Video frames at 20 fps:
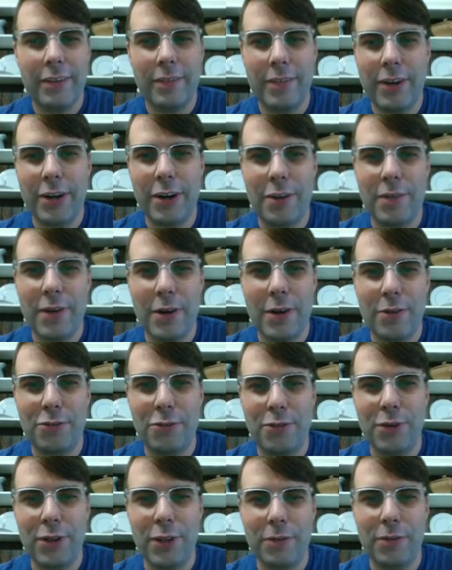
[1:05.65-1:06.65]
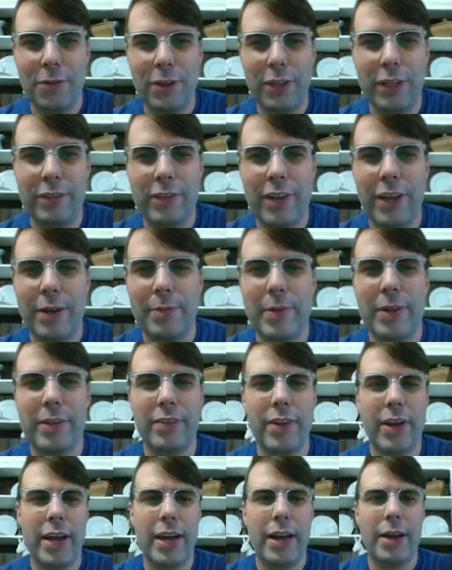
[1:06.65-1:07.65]
you know if I was to really really take my
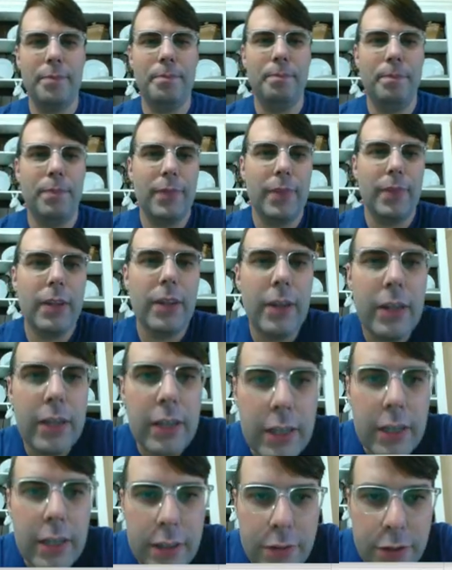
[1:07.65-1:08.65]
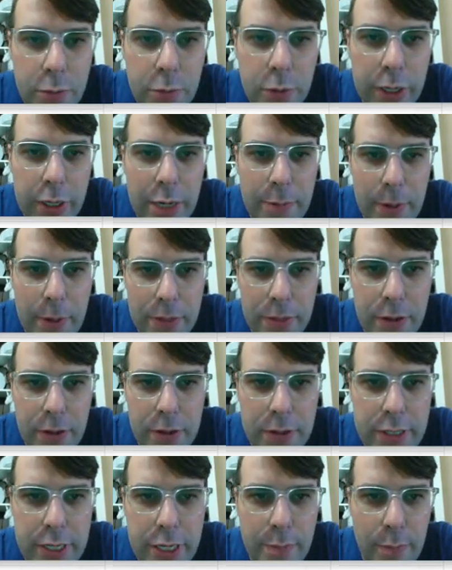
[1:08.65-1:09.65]
time. Uh, let's see. Want to get about
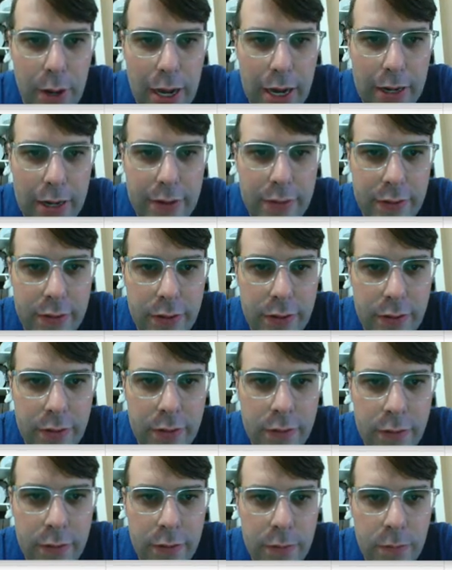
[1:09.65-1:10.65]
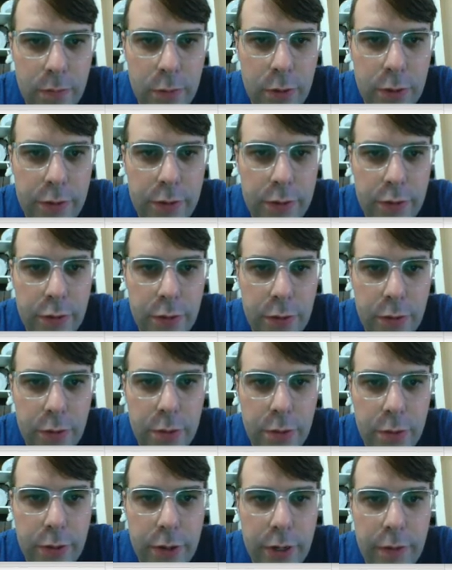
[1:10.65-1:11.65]
13 boxes. One, two,
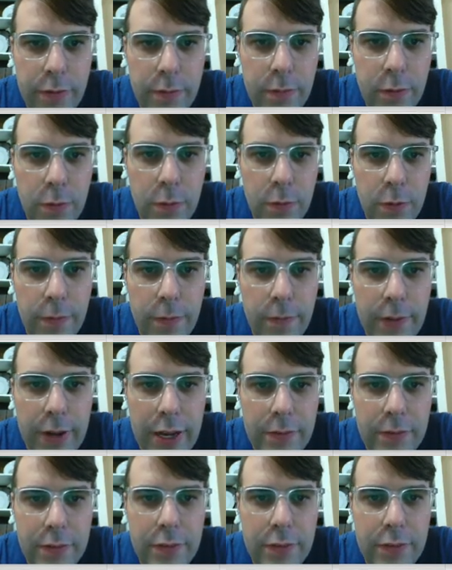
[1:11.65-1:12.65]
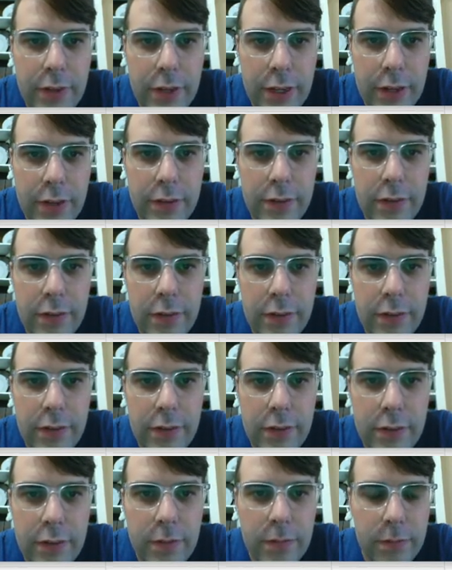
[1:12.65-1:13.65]
three, four, five,
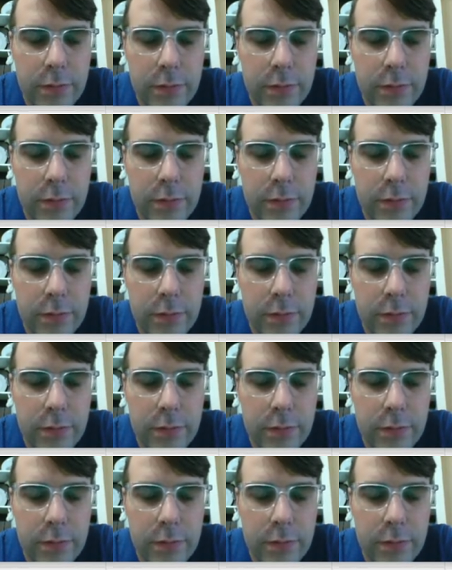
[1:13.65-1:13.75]
six.